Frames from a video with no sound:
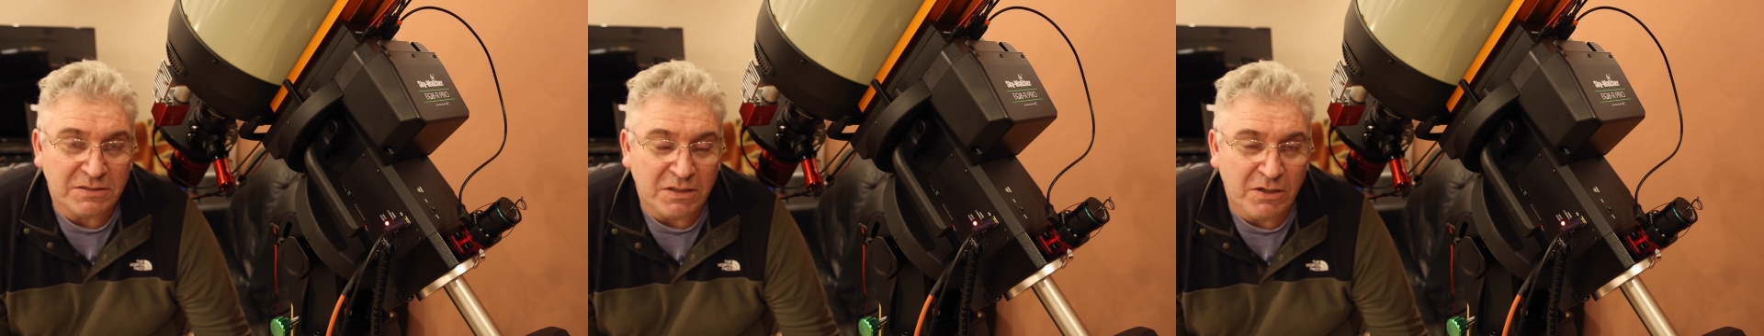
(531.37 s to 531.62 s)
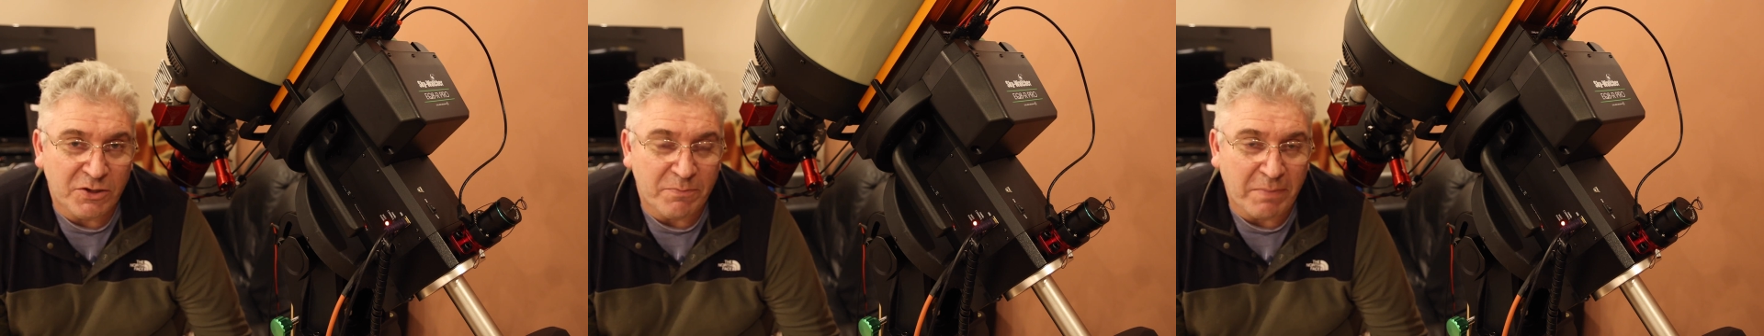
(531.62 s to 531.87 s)
to
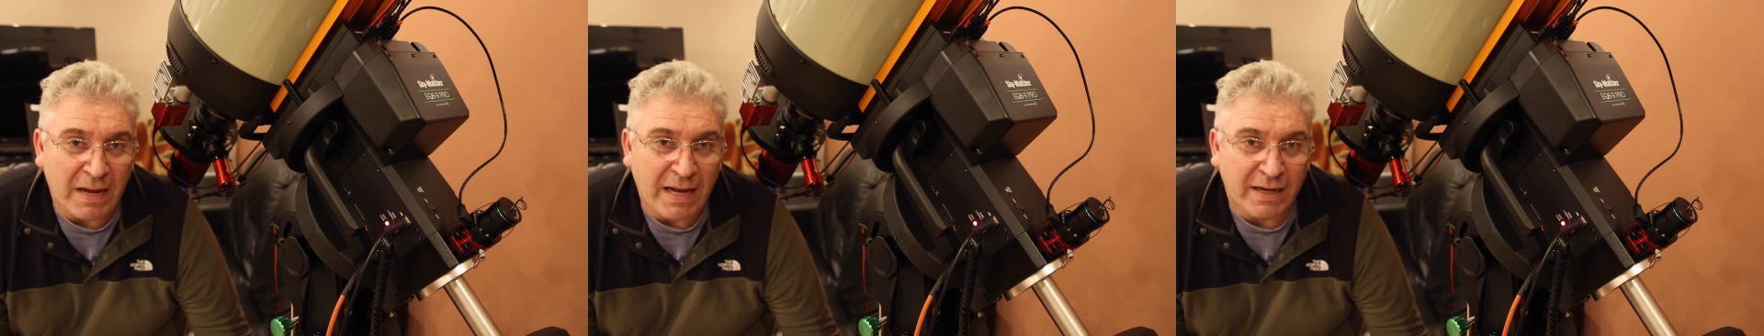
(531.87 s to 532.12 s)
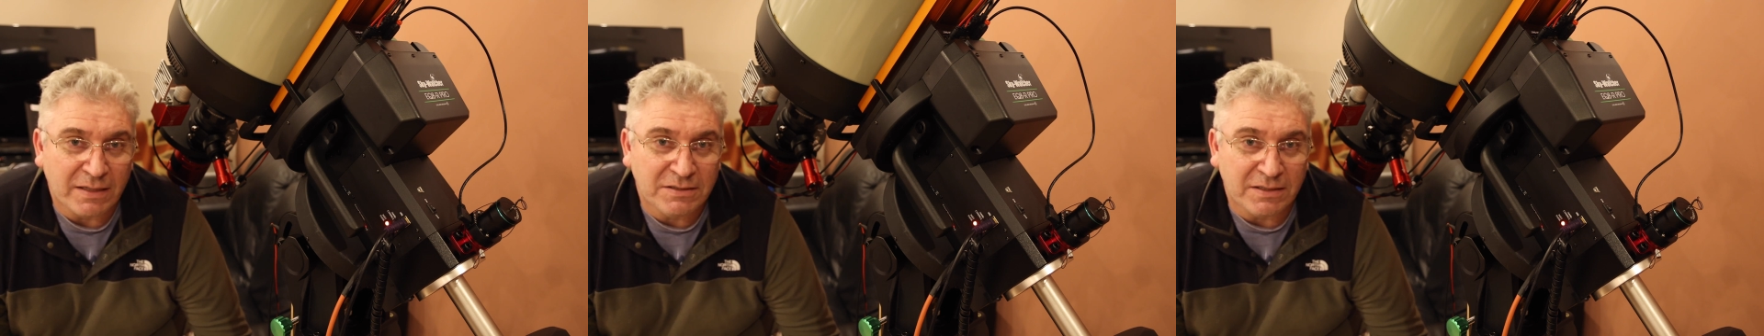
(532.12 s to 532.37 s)
hurt your
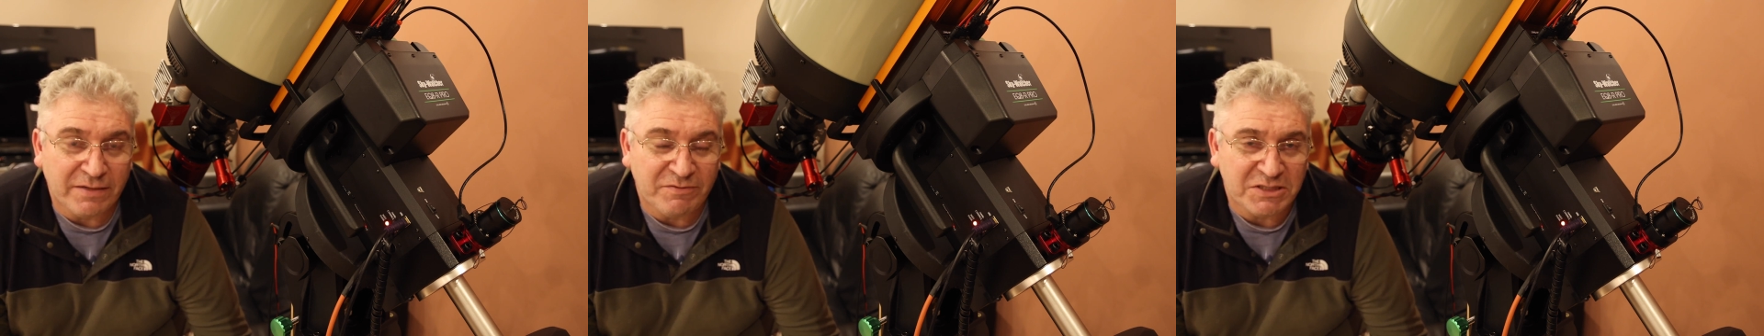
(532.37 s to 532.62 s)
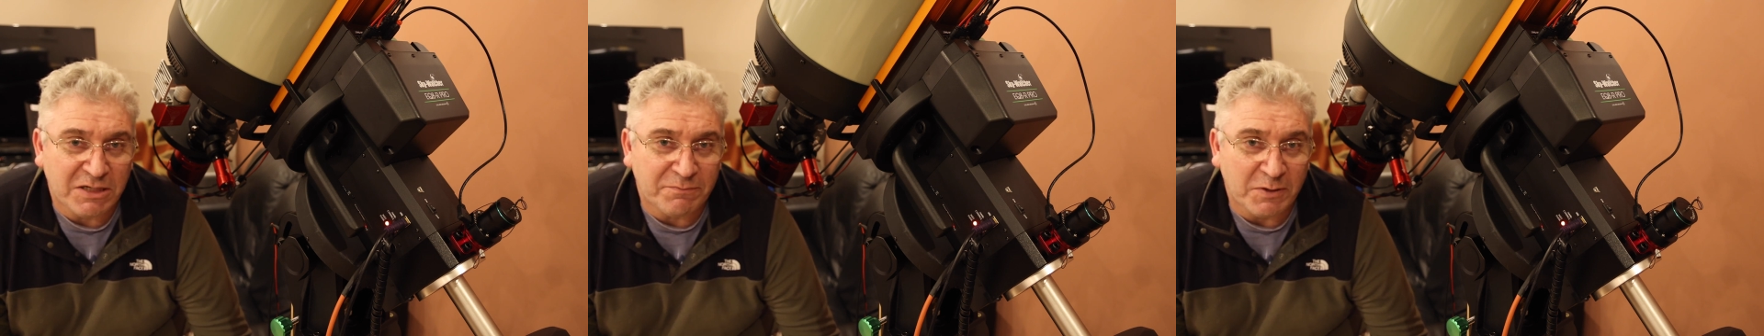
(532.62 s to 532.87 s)
back, to give
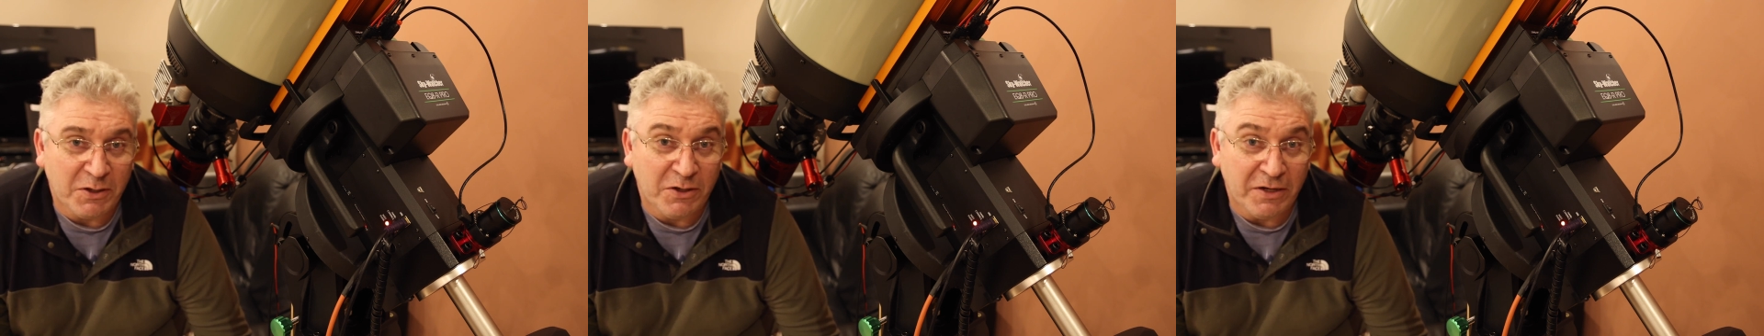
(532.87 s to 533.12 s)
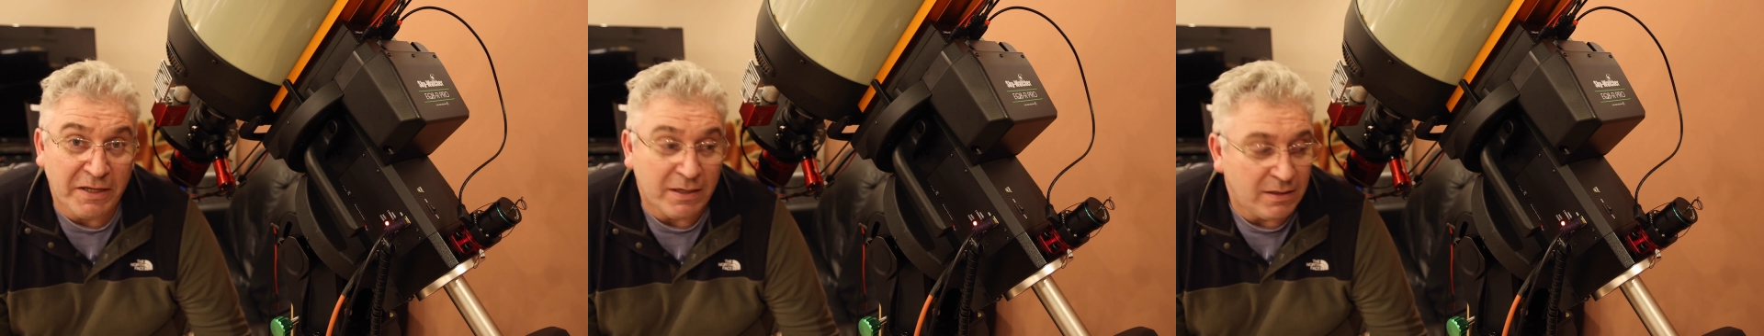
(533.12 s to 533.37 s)
yourself a
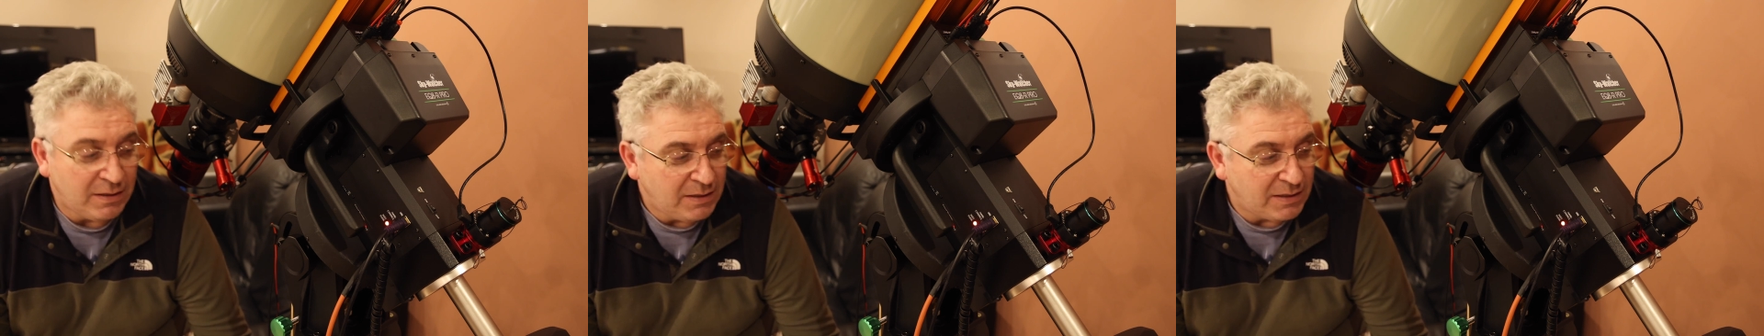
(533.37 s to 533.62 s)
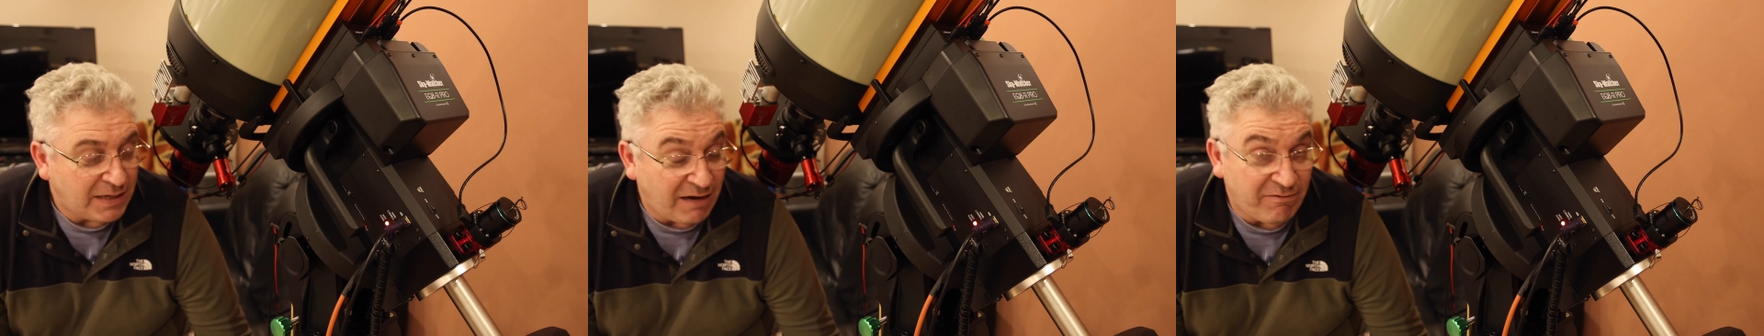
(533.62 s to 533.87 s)
hernia
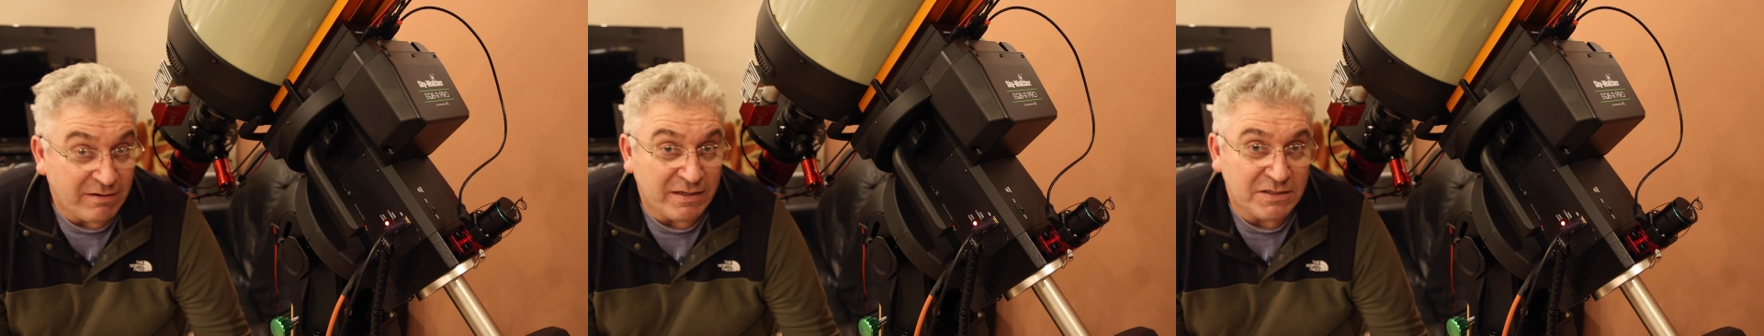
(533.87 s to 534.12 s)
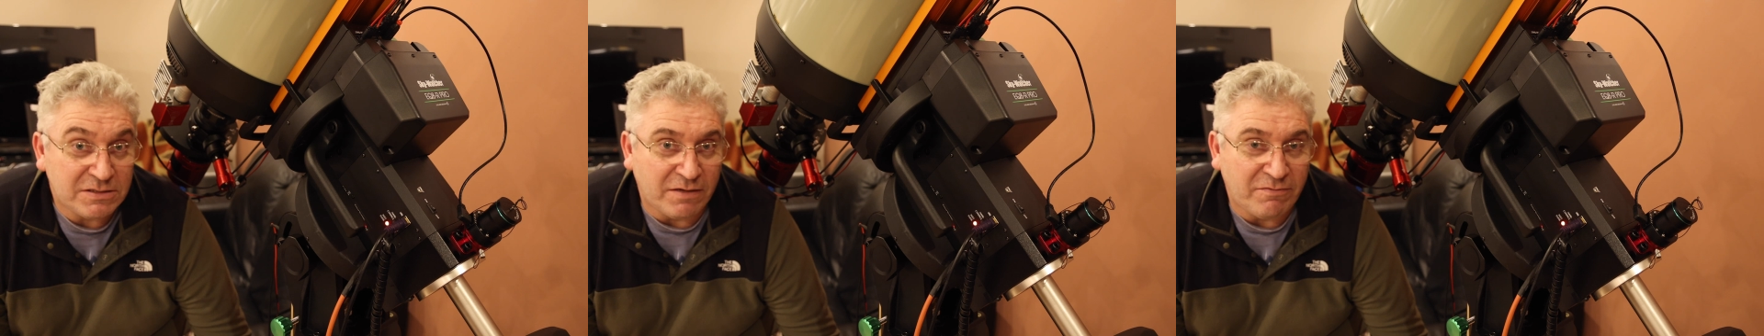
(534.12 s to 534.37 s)
carrying
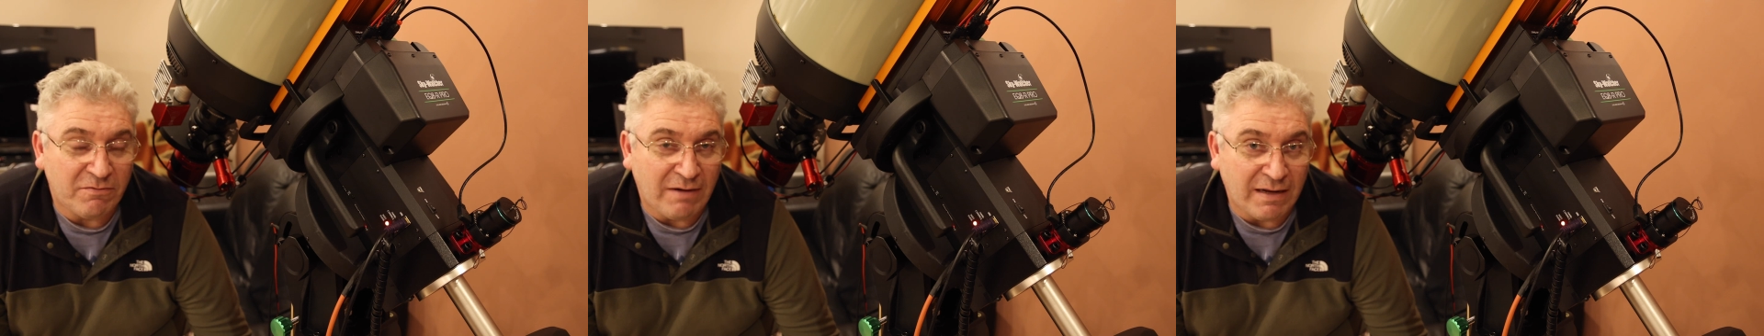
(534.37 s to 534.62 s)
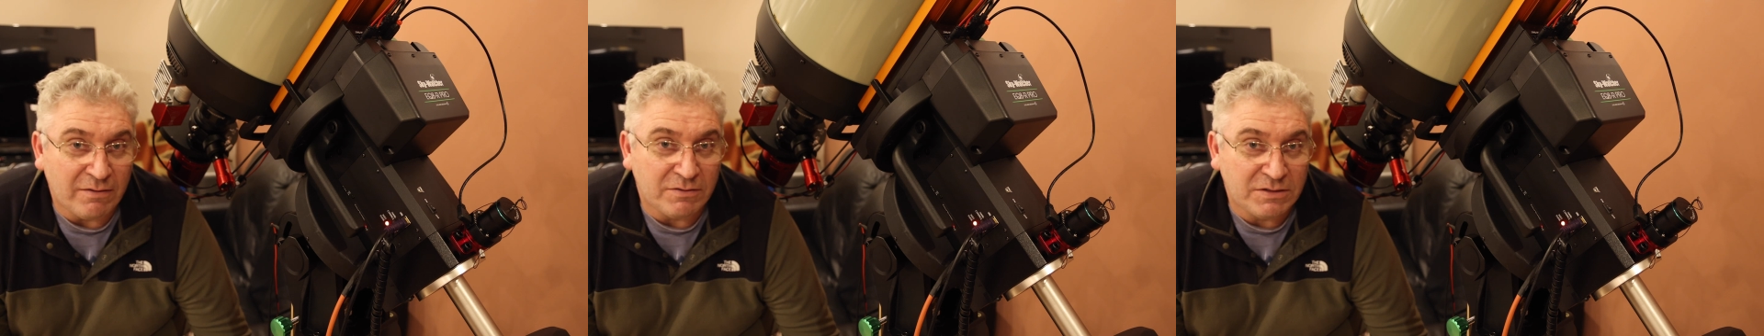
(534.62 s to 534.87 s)
this stuff around.